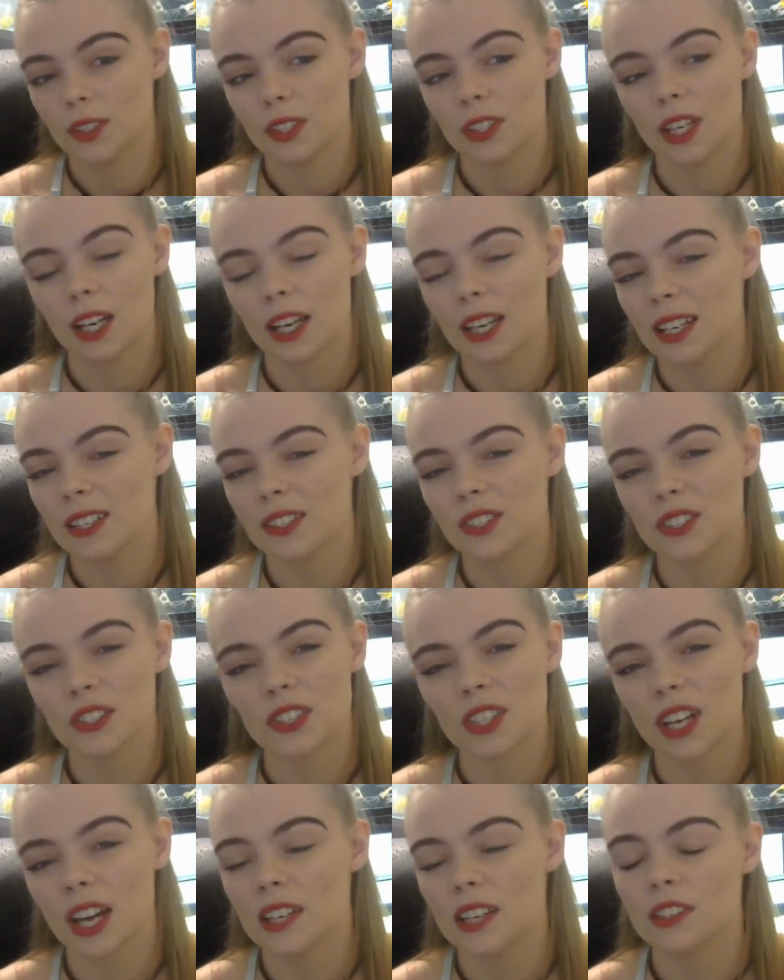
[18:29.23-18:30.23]

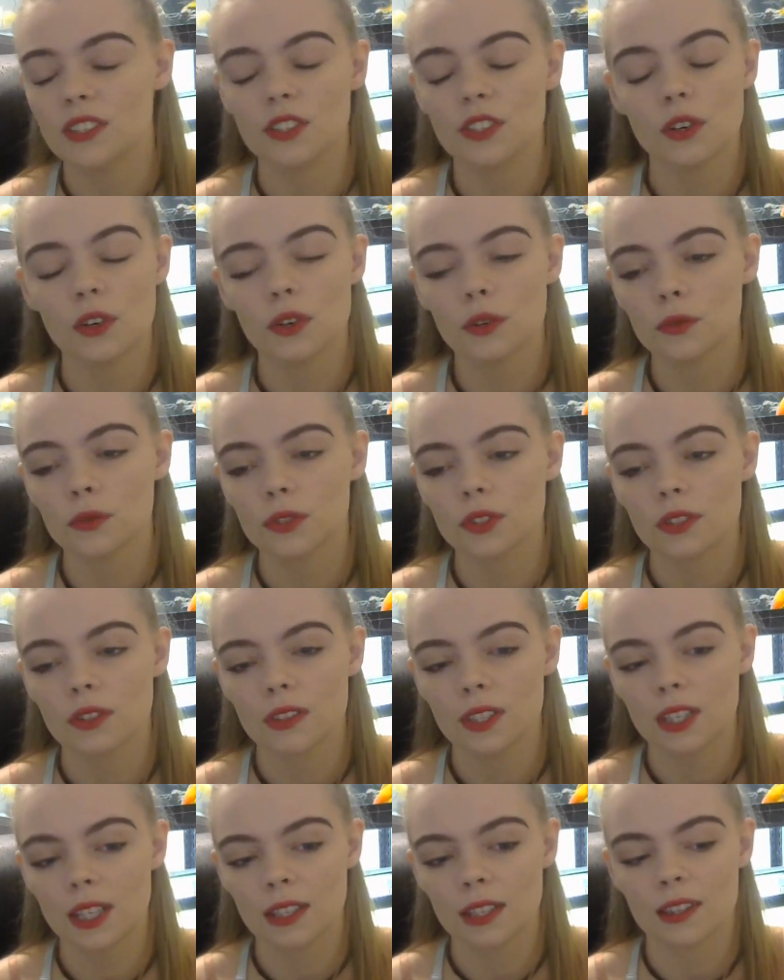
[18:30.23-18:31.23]
I don't
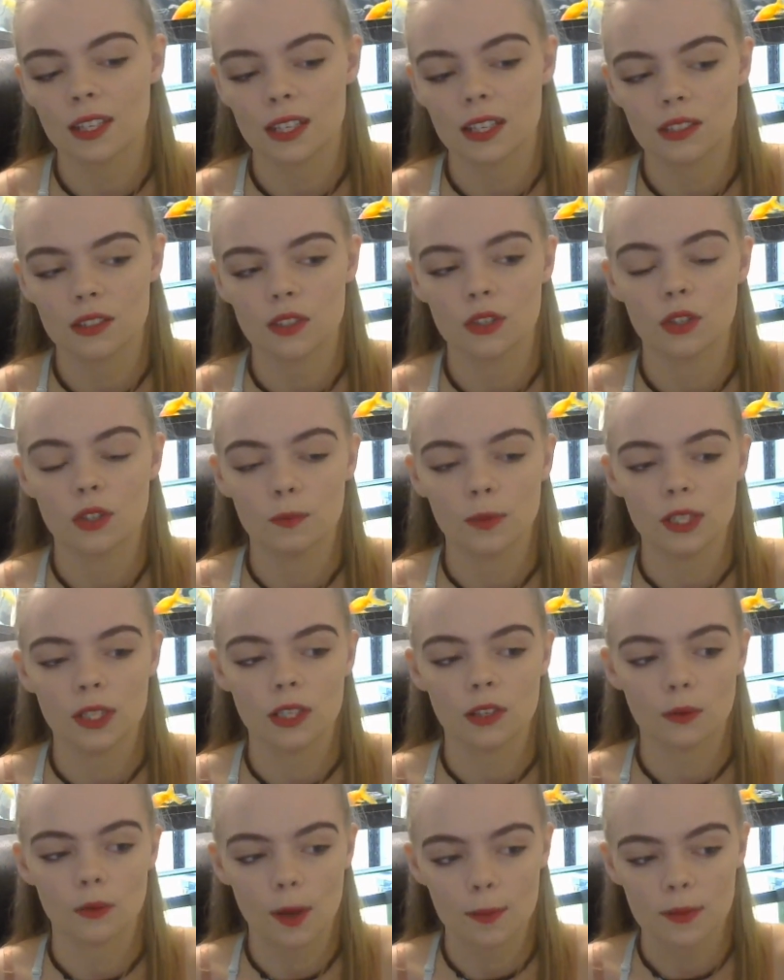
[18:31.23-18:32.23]
think that it's a good
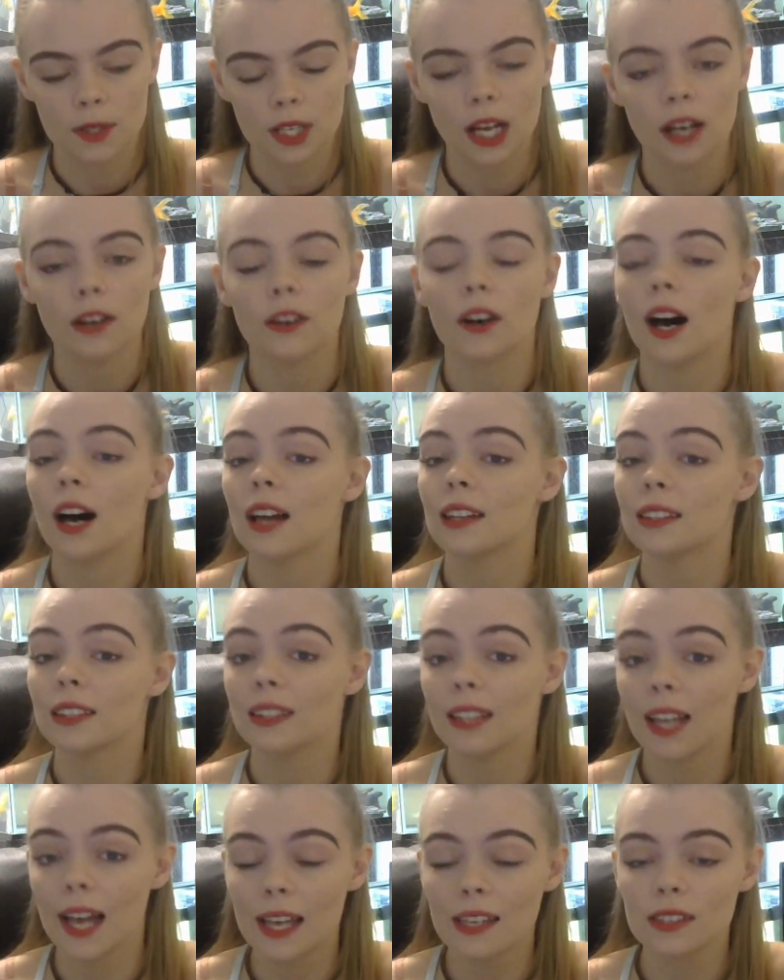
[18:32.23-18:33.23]
beginner reptile
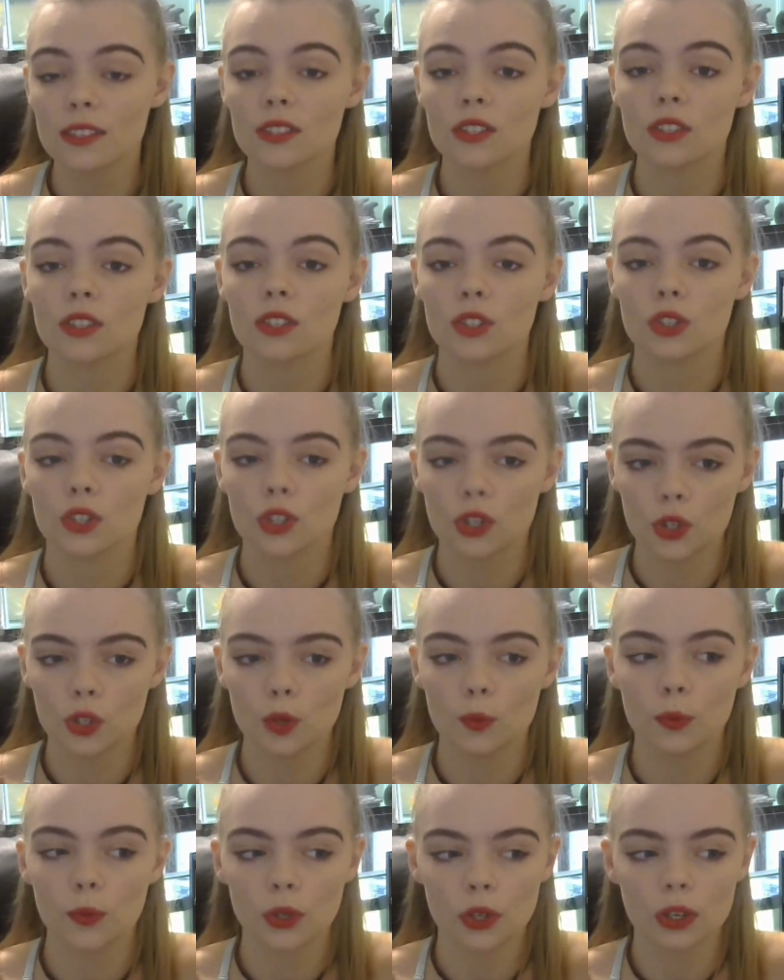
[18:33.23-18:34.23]
unless
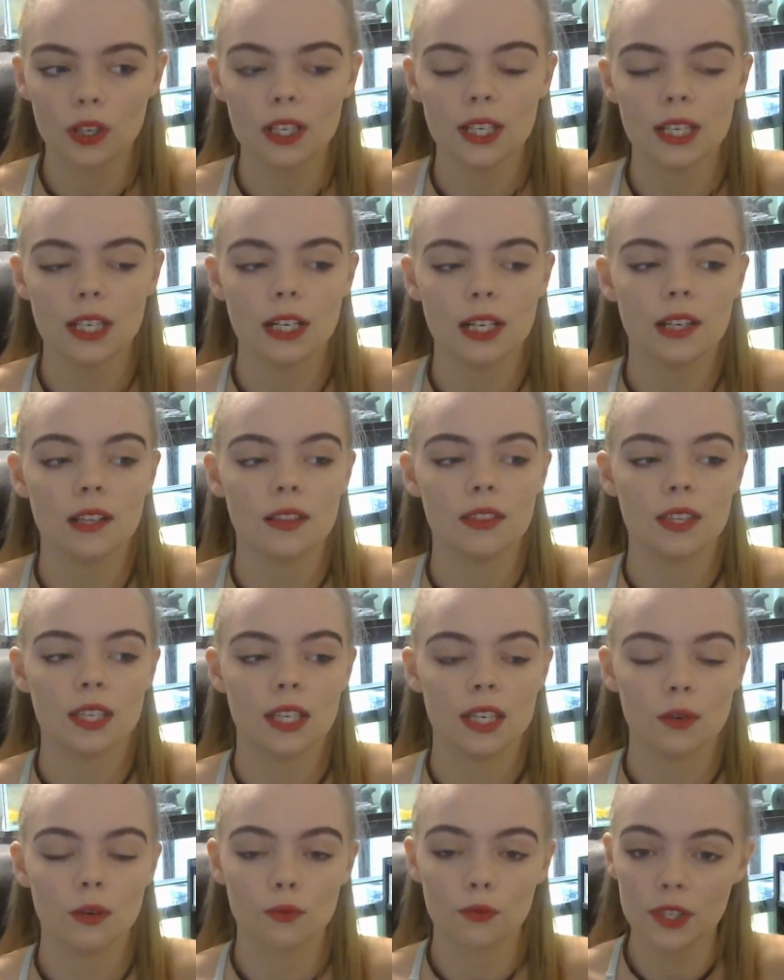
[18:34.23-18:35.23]
you put in
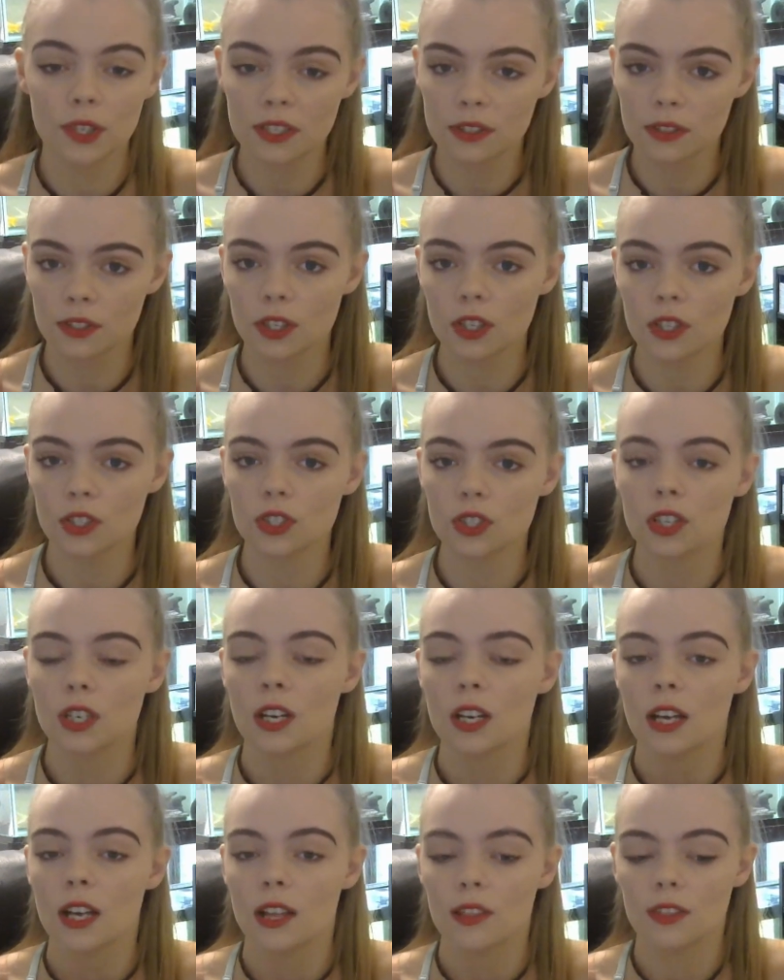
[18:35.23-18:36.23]
the research,
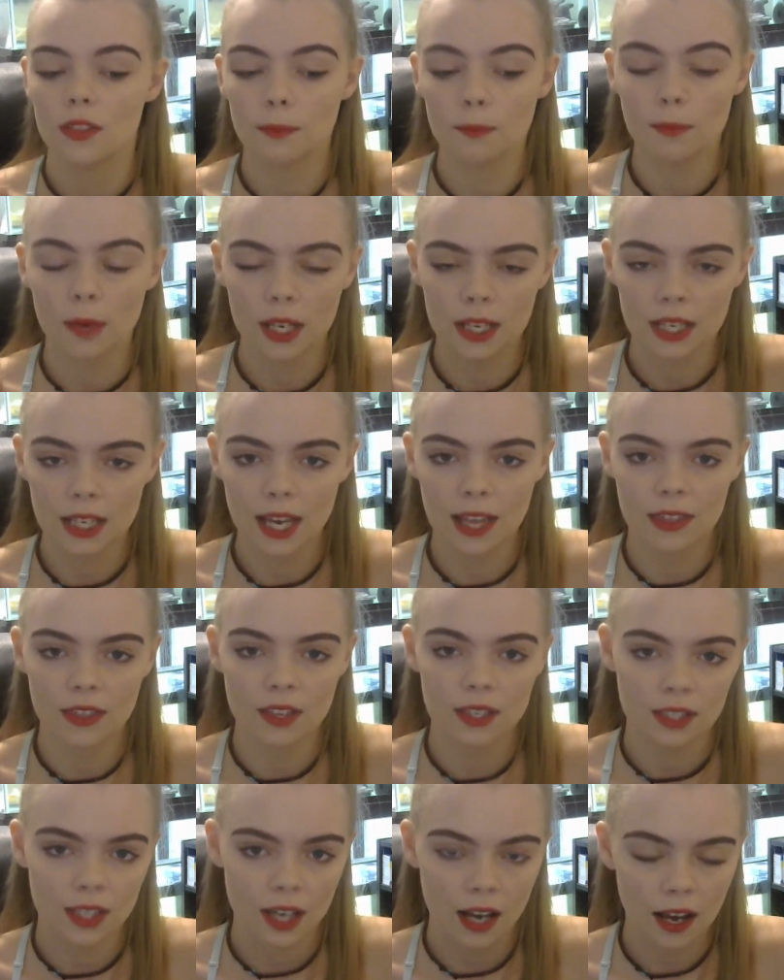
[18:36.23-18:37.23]
the money, and the
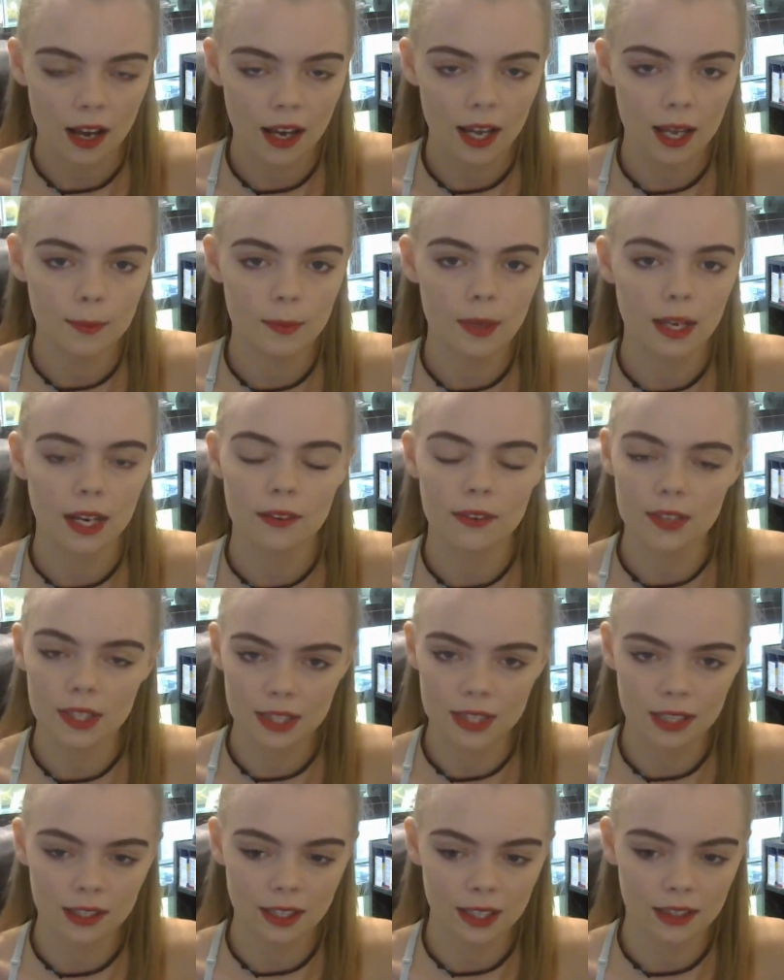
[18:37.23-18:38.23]
time and
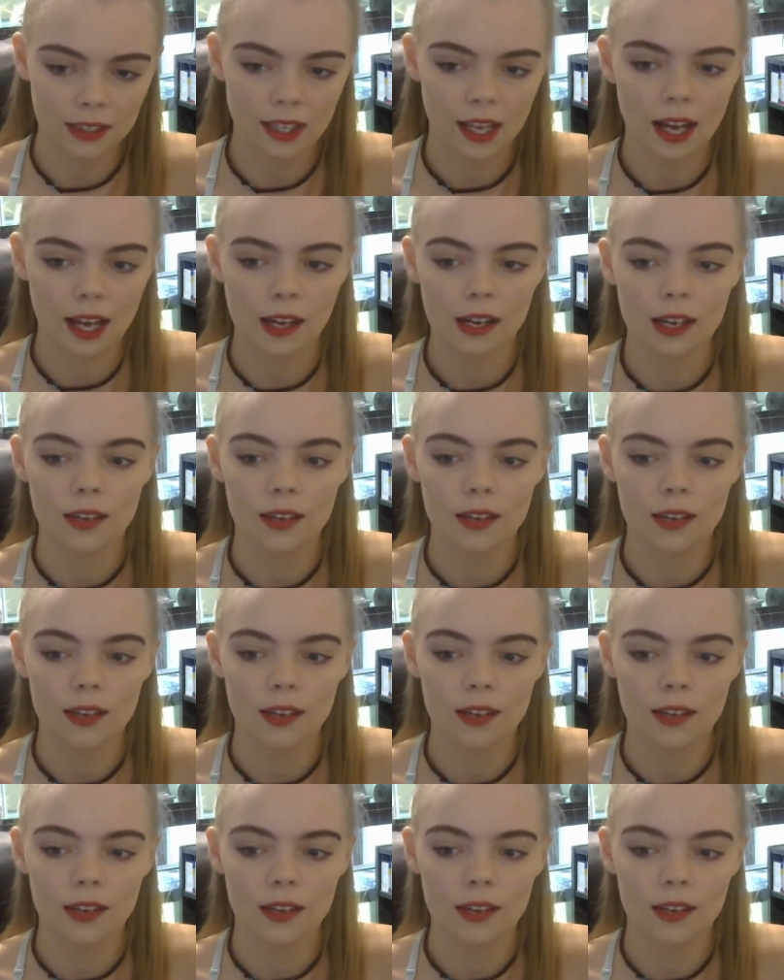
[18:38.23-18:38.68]
everything like that.